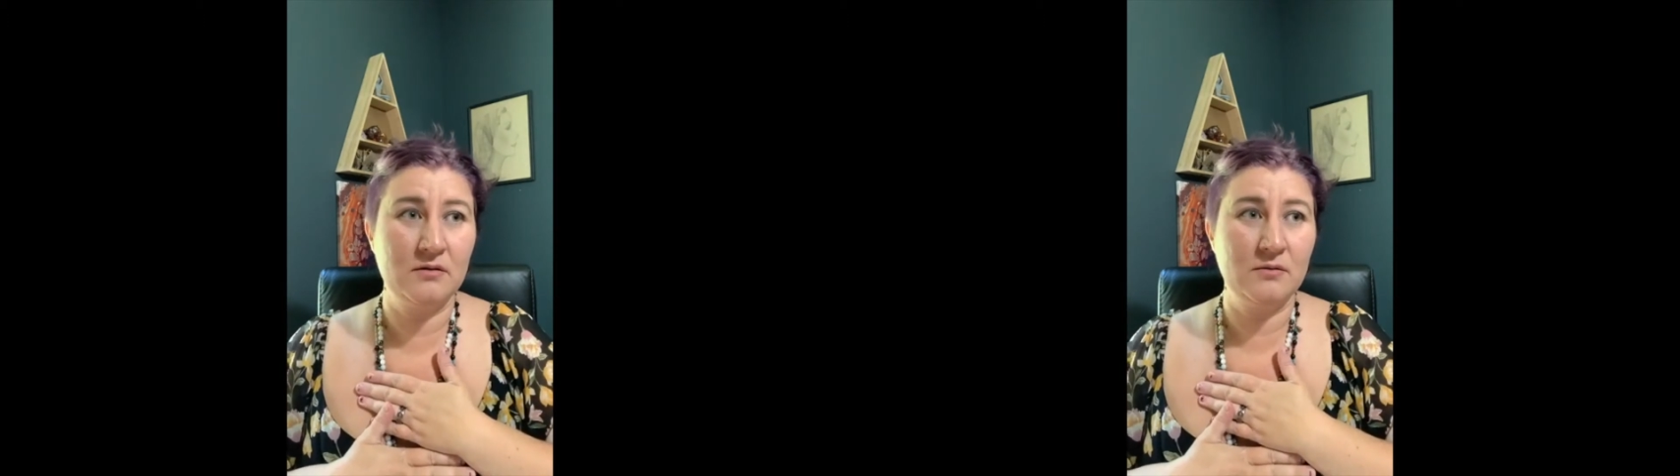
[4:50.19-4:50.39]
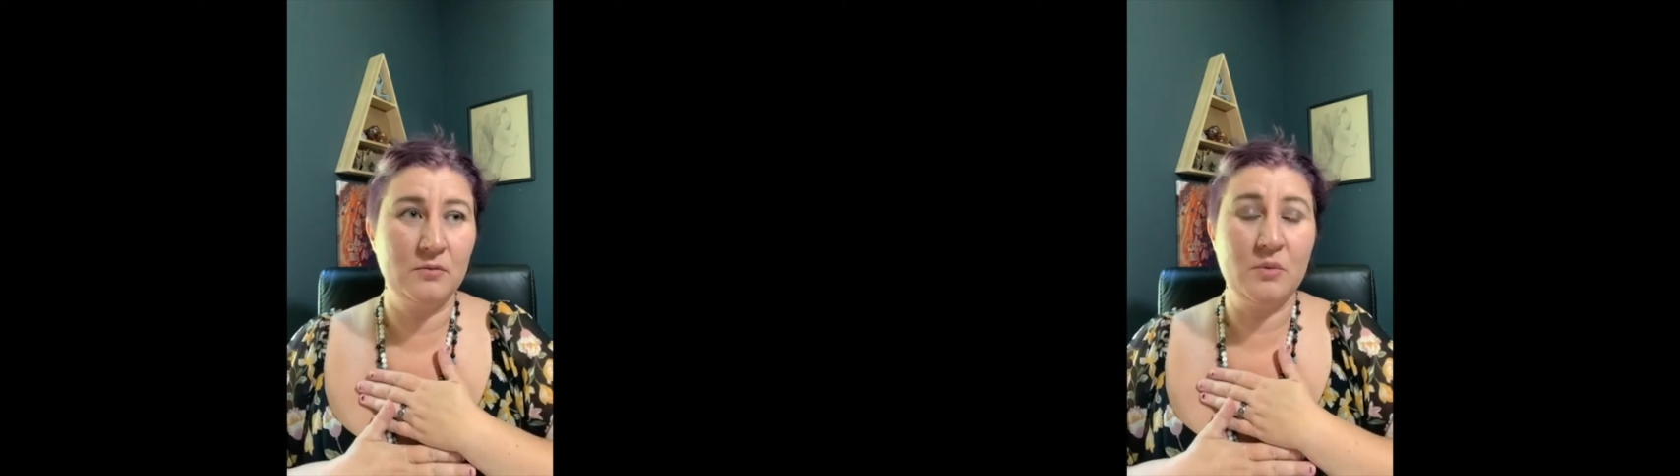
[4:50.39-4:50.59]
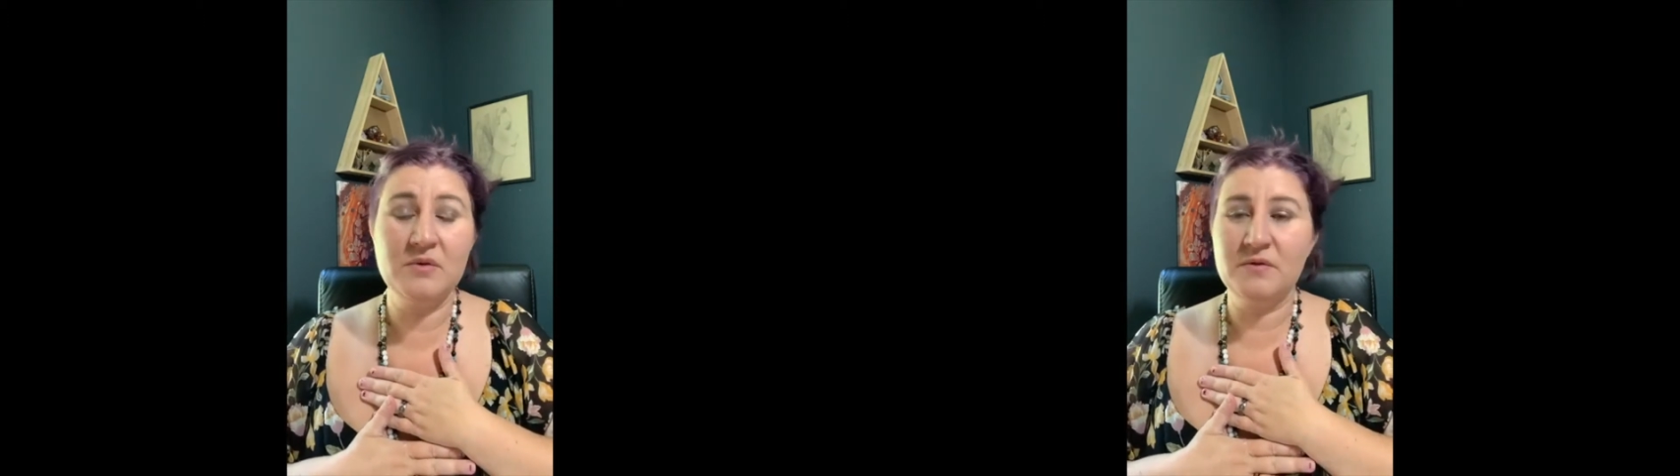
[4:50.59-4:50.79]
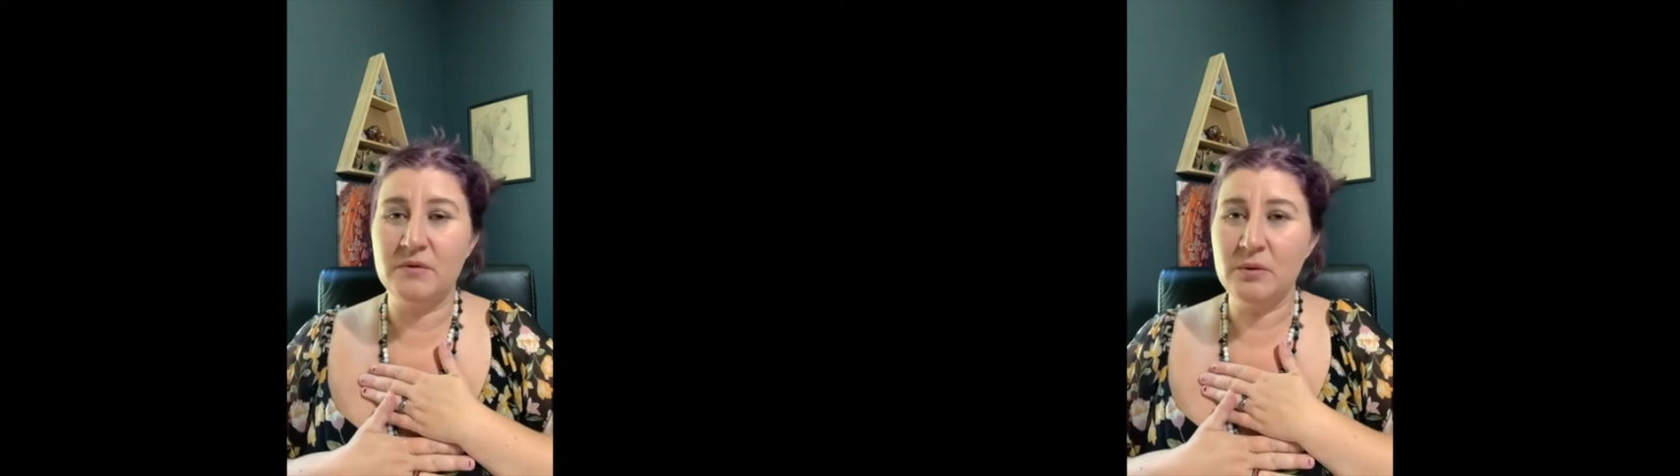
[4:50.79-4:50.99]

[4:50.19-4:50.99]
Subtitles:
What was food